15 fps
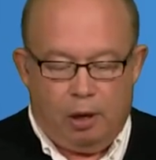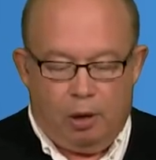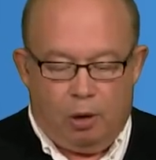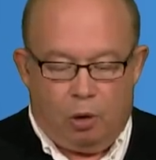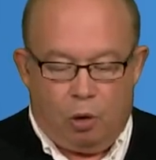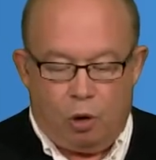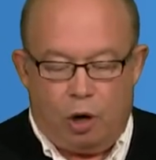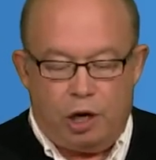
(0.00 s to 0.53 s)

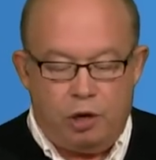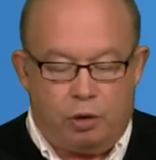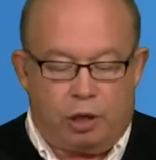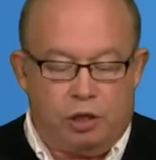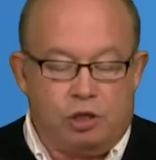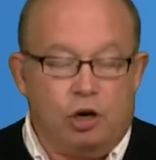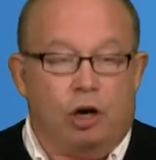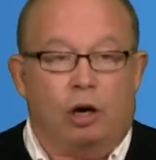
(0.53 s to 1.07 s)
Or you
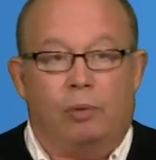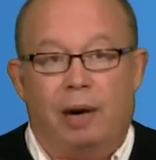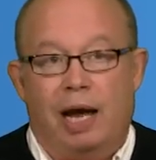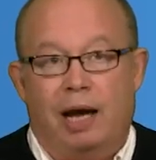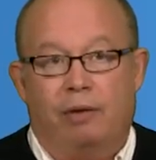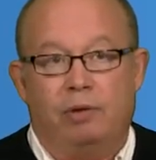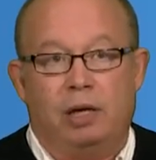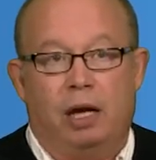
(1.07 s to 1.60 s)
can turn
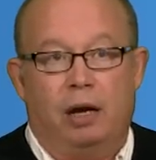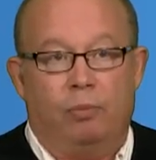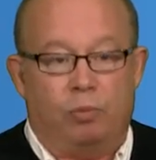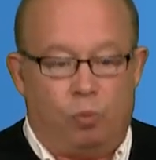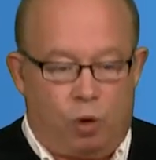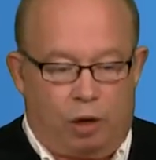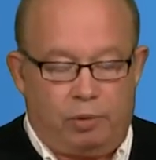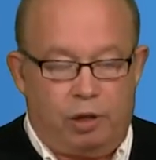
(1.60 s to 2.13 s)
around and
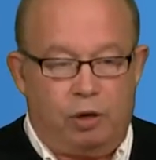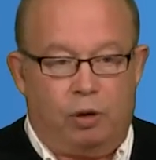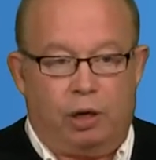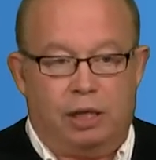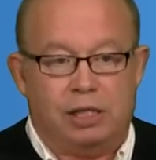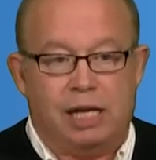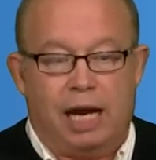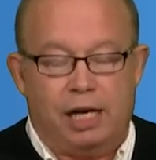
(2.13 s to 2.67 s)
work with the
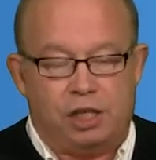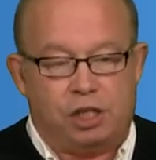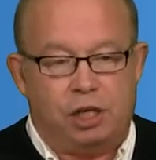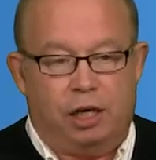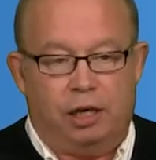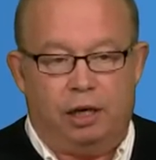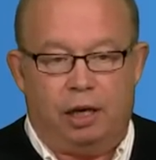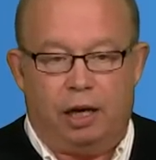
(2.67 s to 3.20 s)

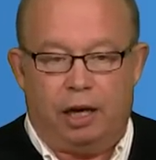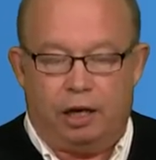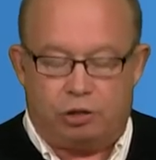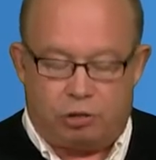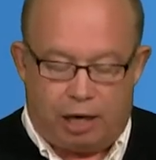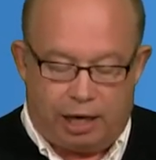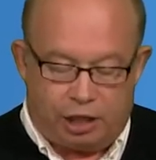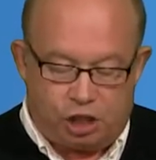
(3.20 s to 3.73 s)
organization and
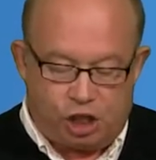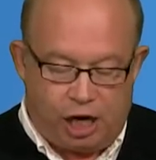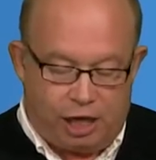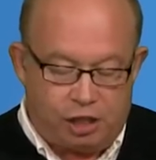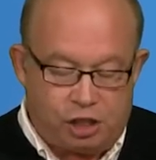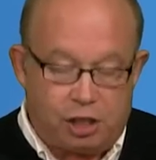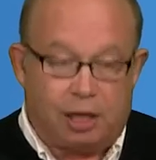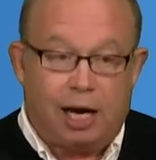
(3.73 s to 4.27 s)
try to
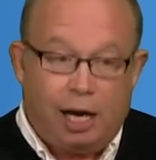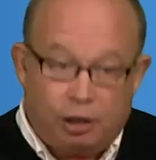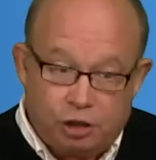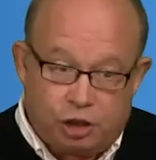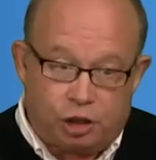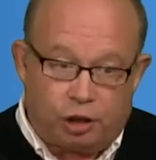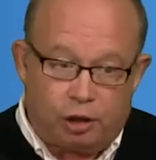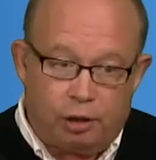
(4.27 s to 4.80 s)
change the
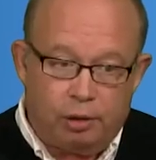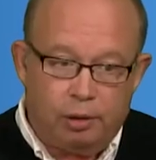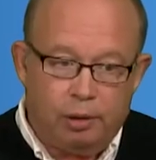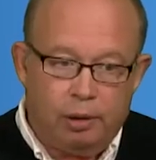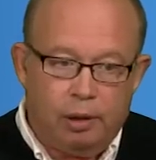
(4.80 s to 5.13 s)
culture